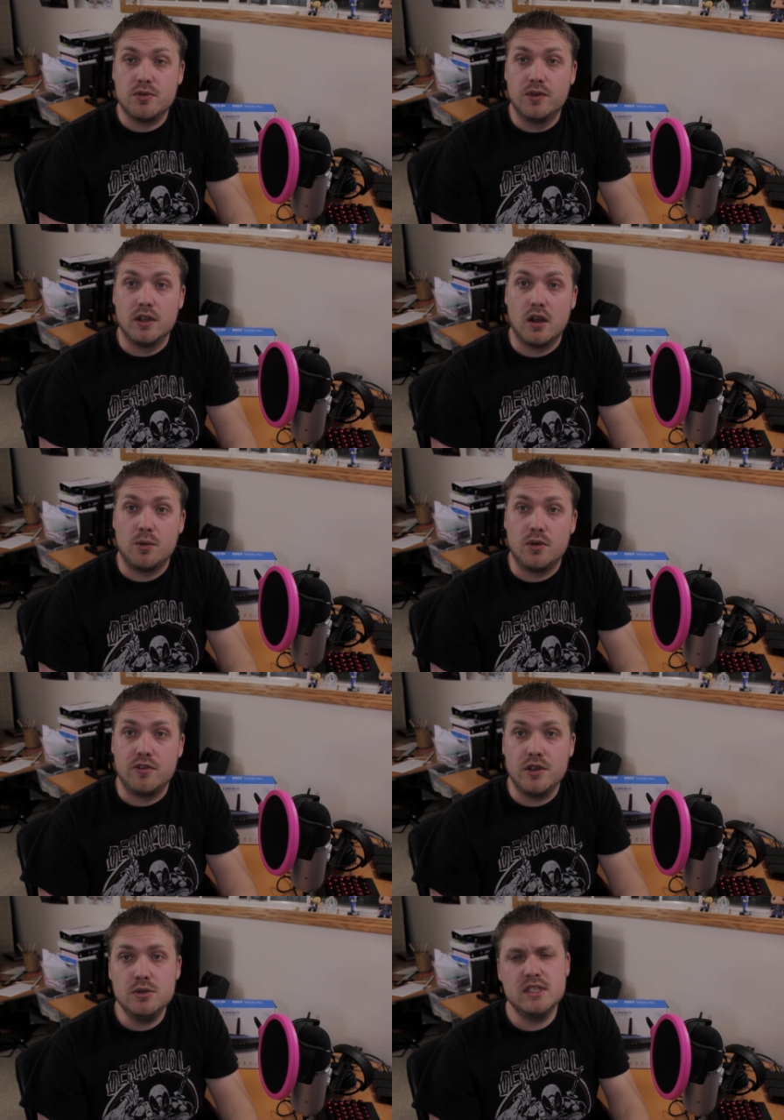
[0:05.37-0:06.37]
with Real Hardware
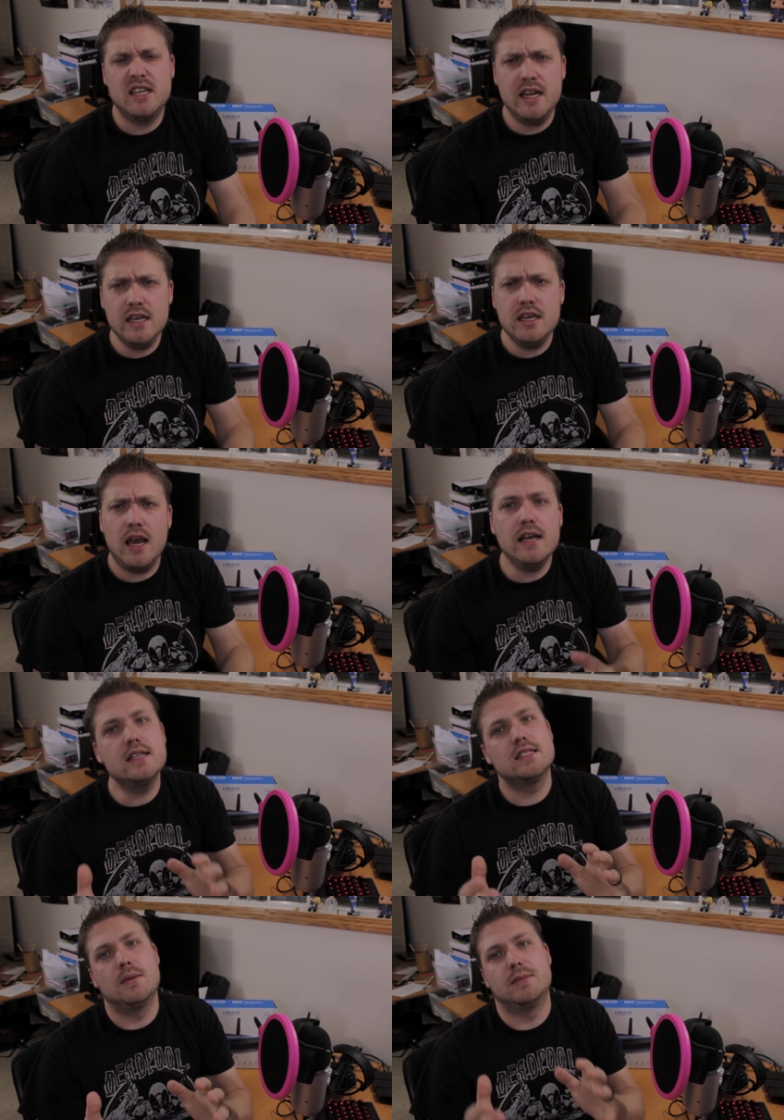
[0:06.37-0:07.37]
Reviews, and today I
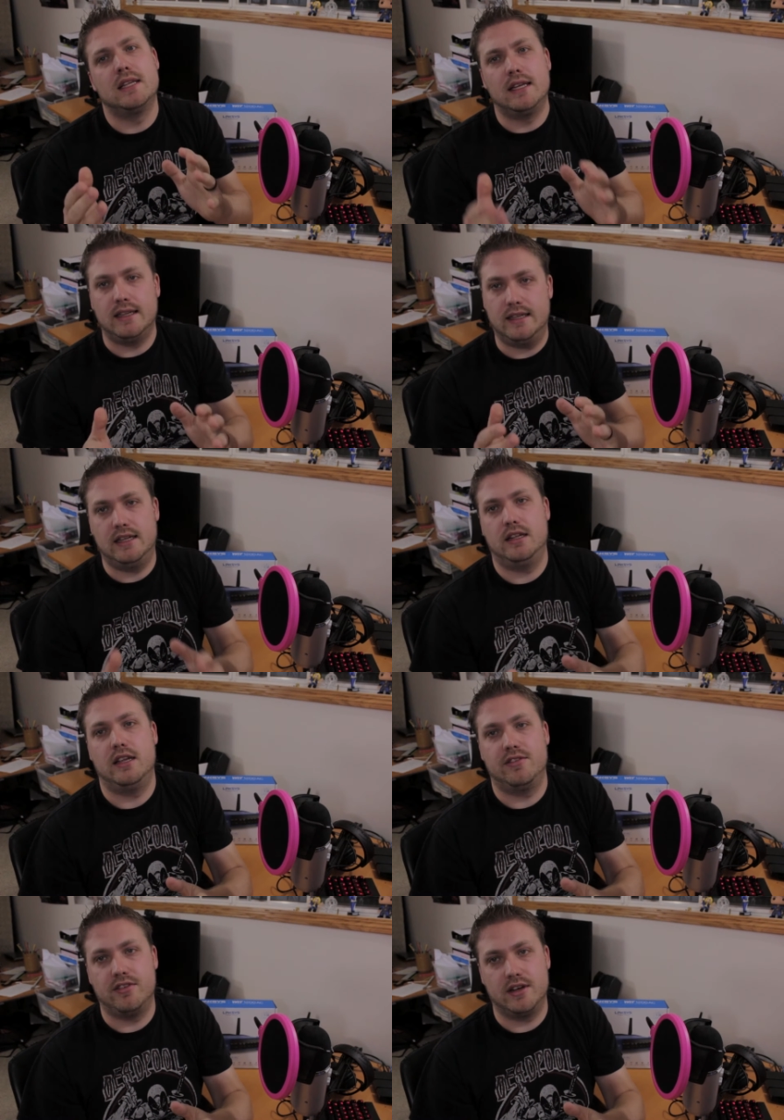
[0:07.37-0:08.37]
got something a little
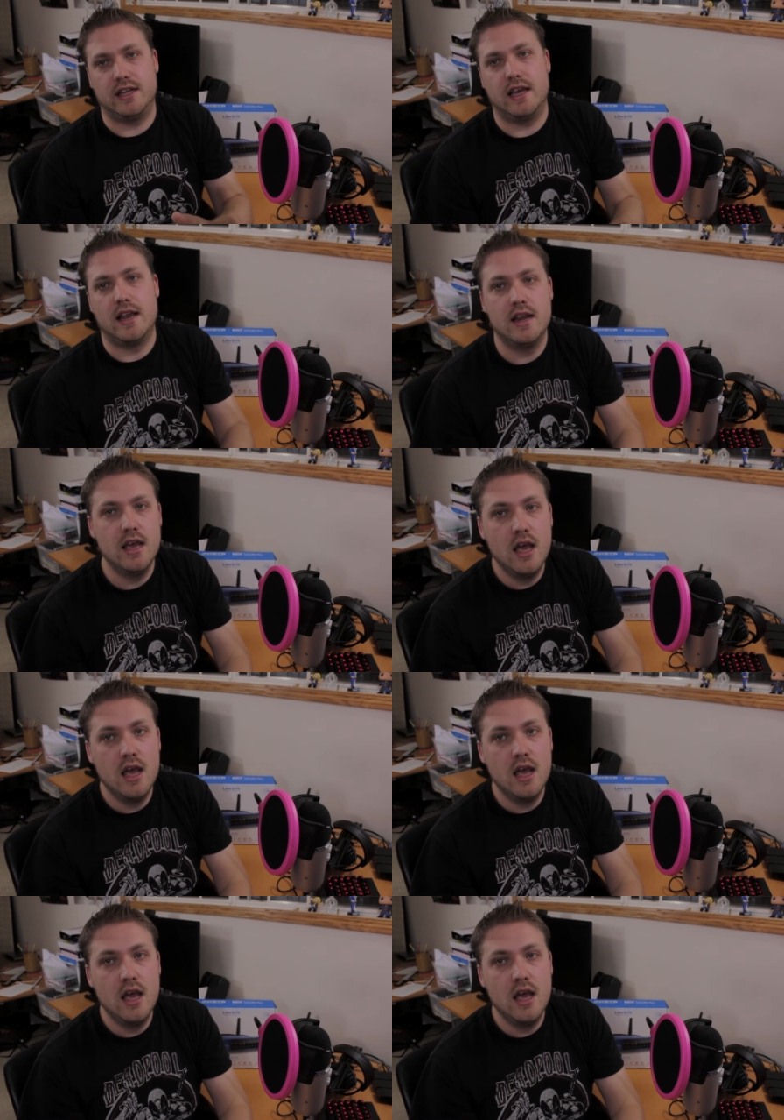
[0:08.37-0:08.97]
different again.